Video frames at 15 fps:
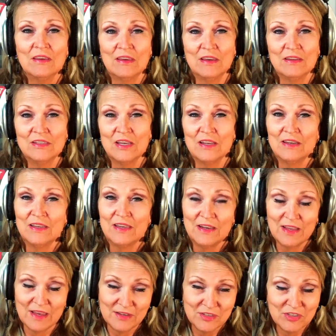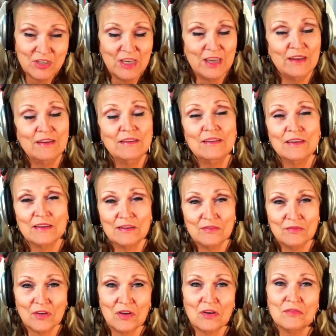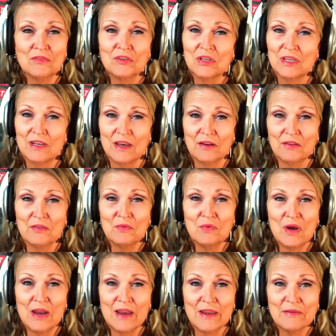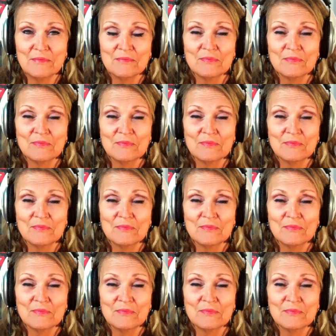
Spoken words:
Get educated, get involved, or get out of the way.